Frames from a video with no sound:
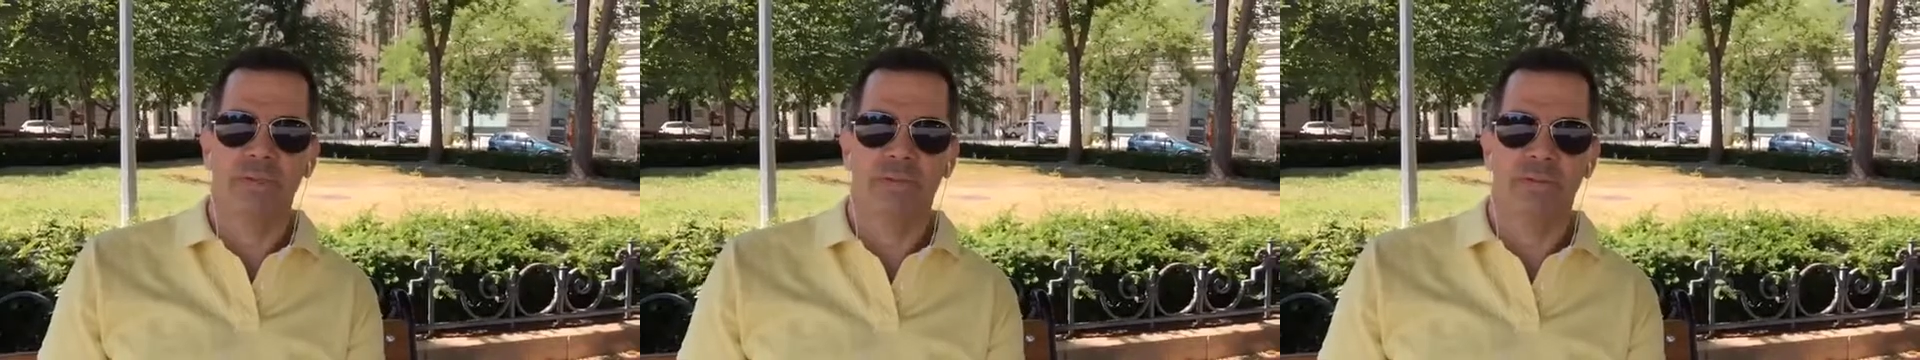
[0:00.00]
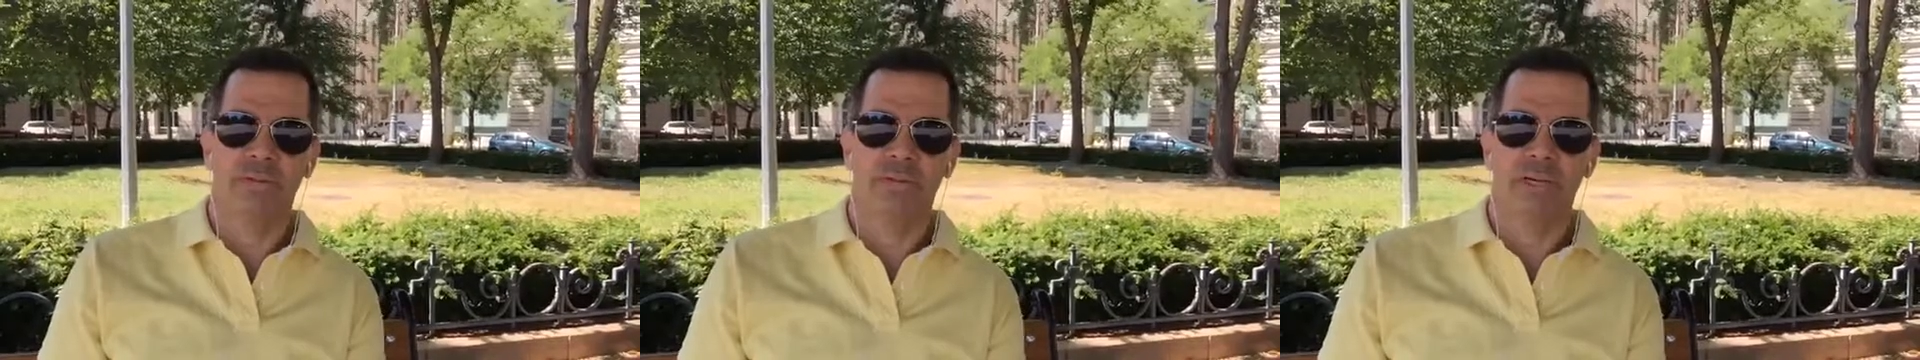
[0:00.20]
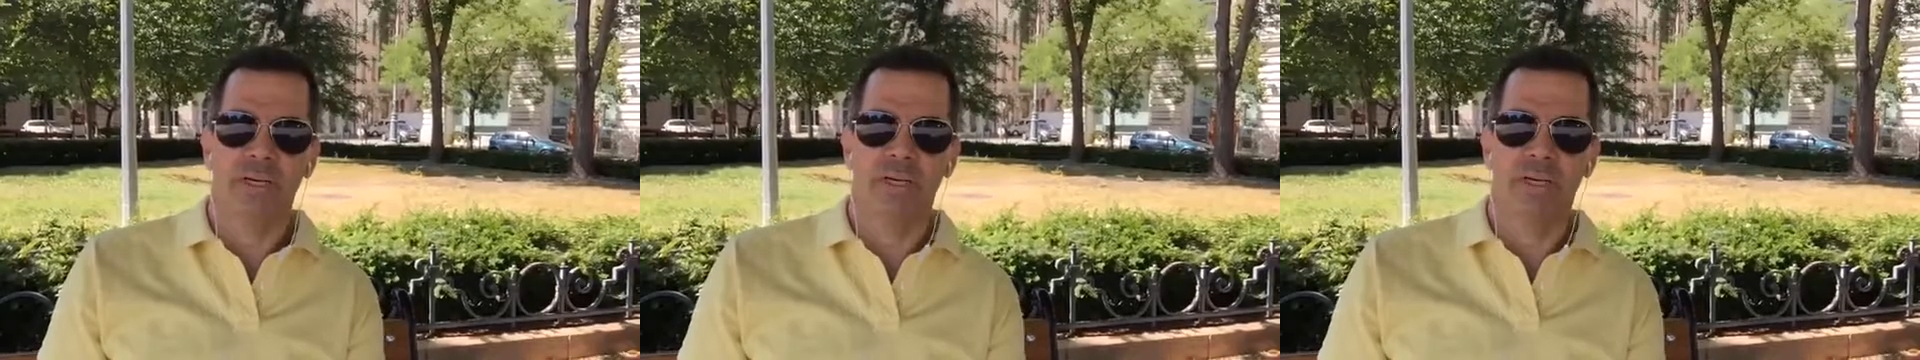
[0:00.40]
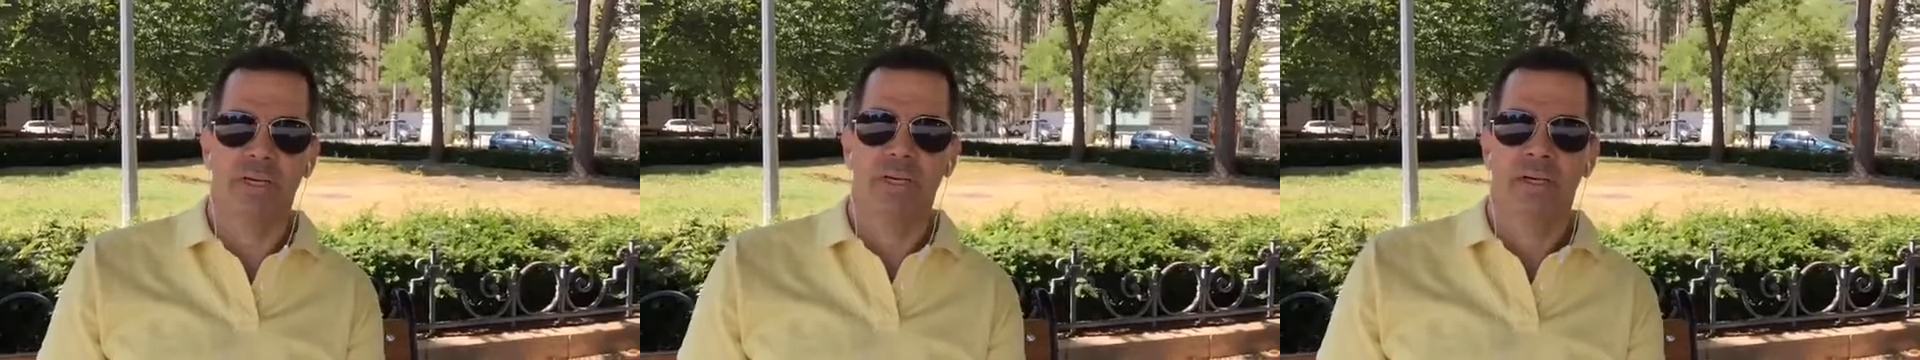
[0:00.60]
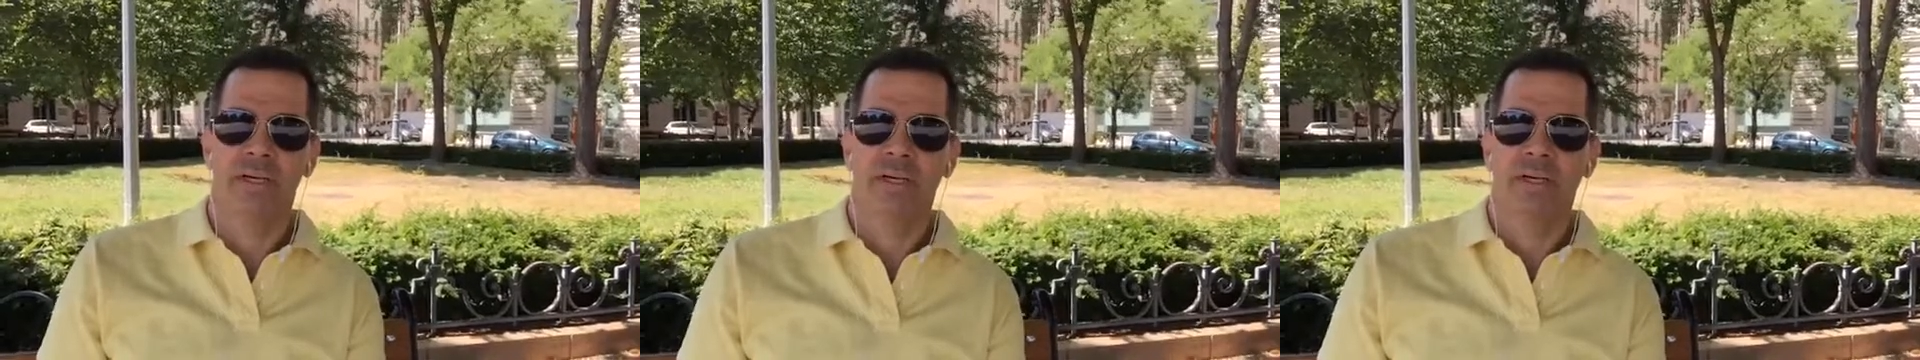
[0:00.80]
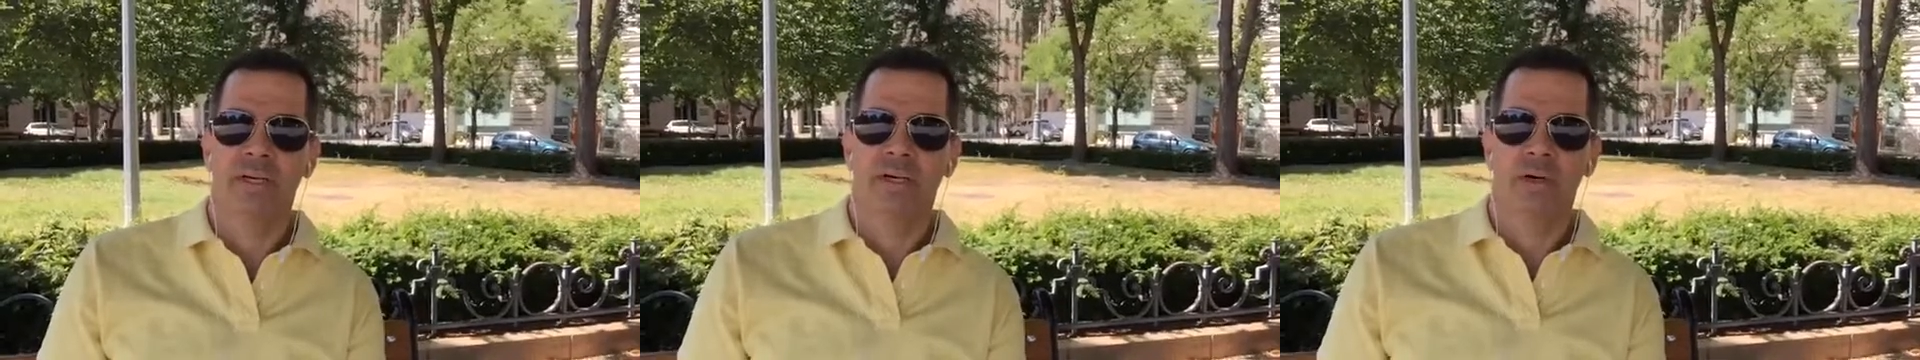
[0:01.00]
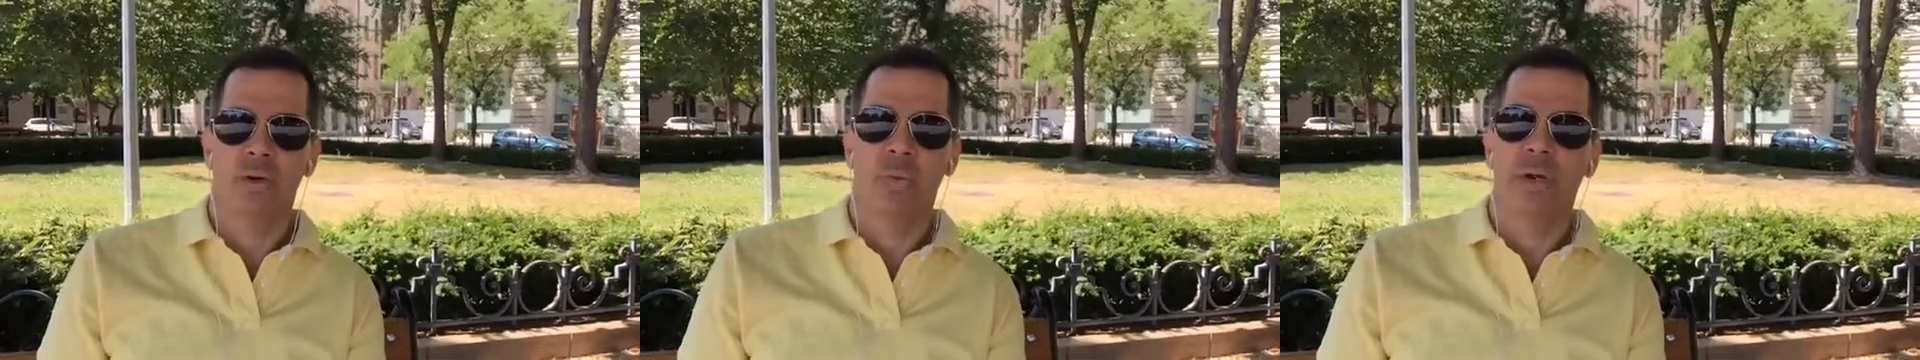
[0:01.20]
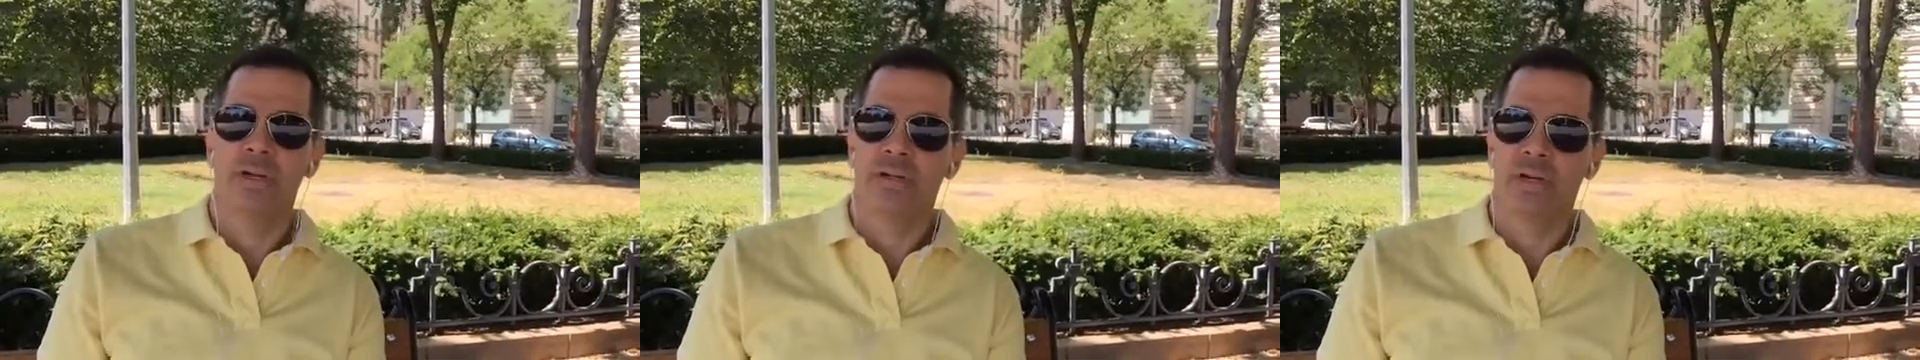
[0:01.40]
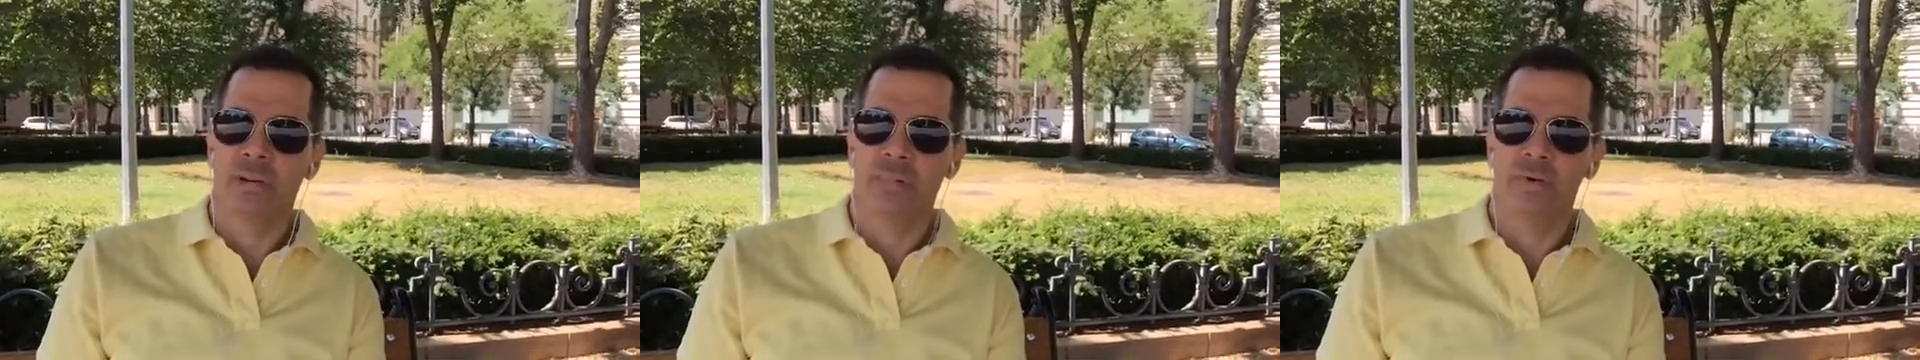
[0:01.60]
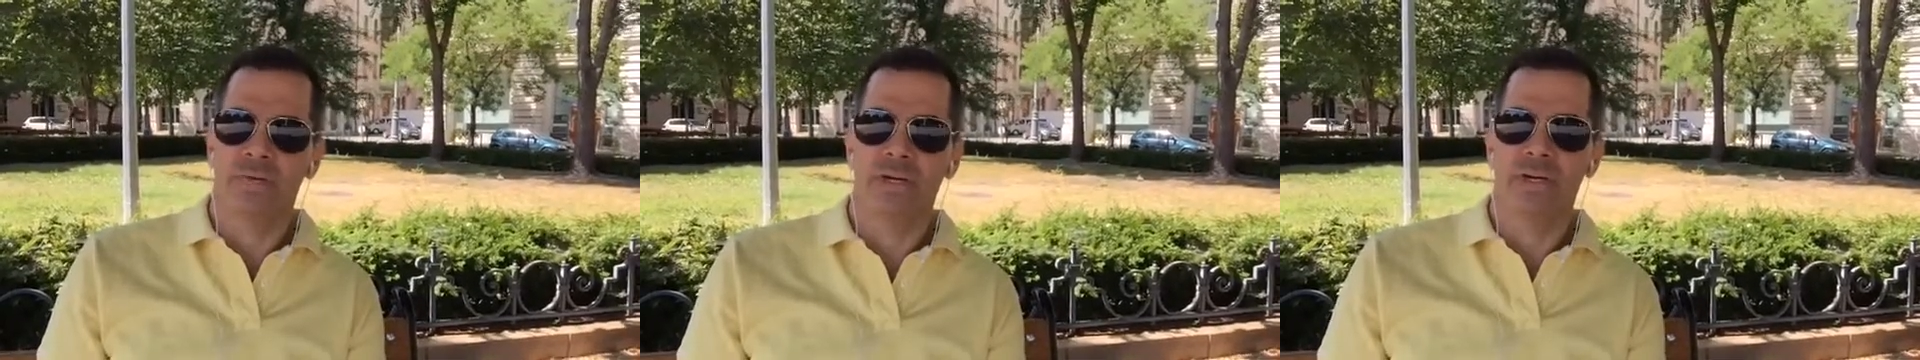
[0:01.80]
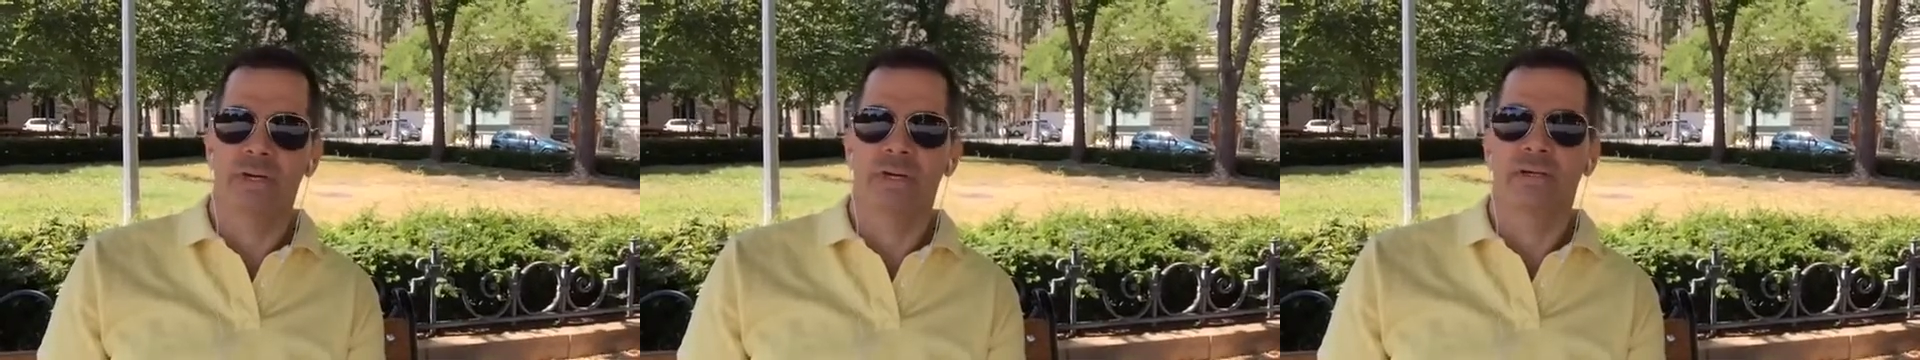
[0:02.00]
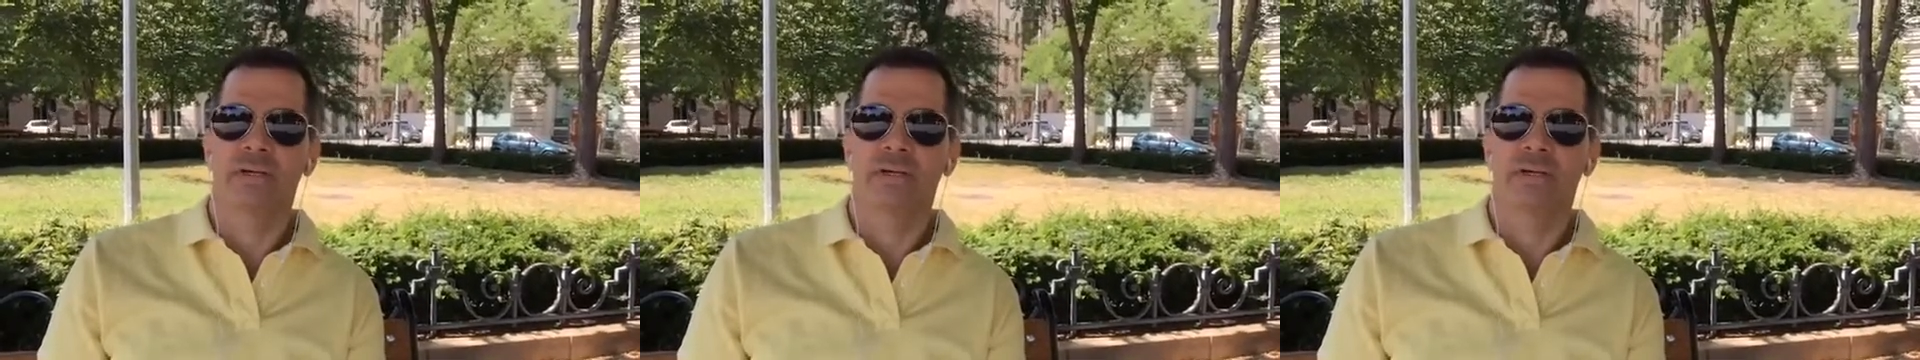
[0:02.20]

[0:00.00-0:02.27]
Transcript: you come over here.